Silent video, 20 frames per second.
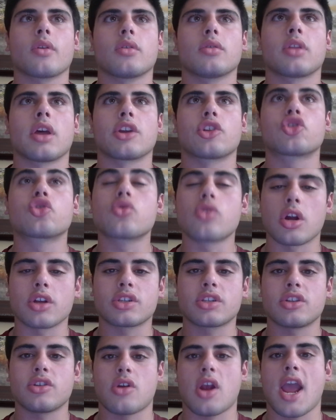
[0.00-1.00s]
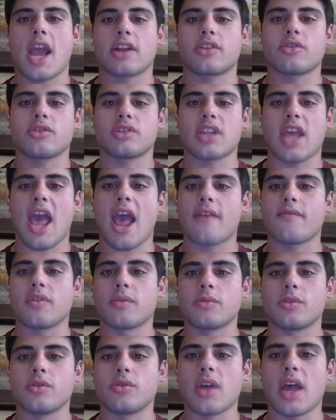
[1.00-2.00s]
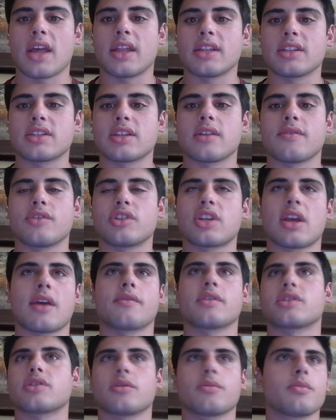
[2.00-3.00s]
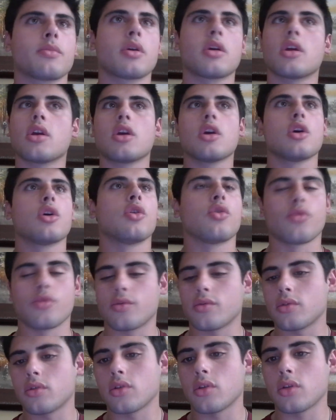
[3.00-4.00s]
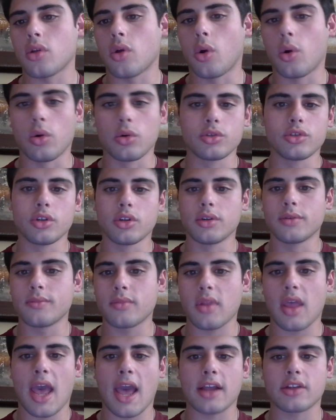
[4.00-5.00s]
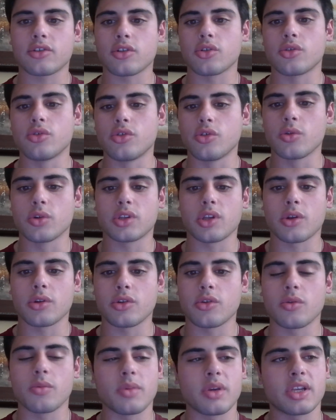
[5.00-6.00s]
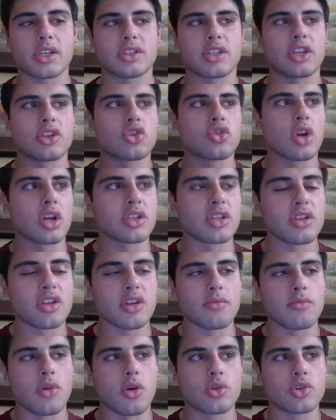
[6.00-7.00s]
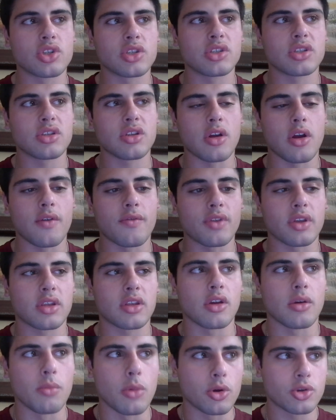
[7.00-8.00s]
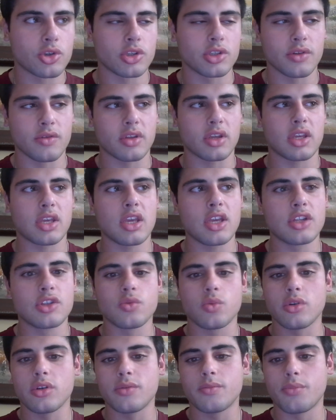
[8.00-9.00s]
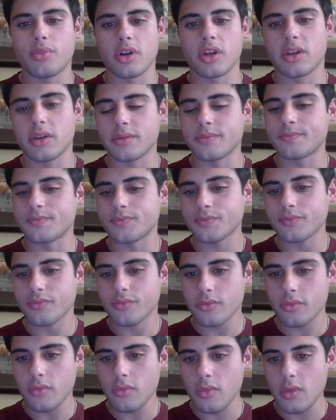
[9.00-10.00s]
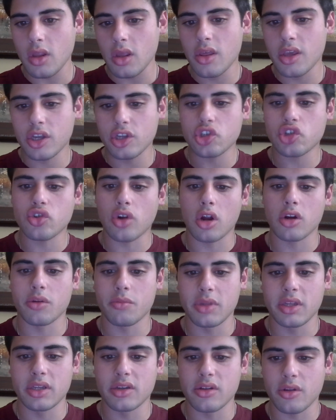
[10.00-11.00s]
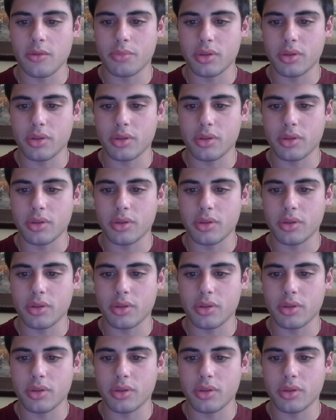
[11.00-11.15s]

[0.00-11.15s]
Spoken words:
like trust in your actors to have them do that instead of just having some older actor who knew what they were doing because they trusted the emotions of the kids would bring like a stronger meaning to the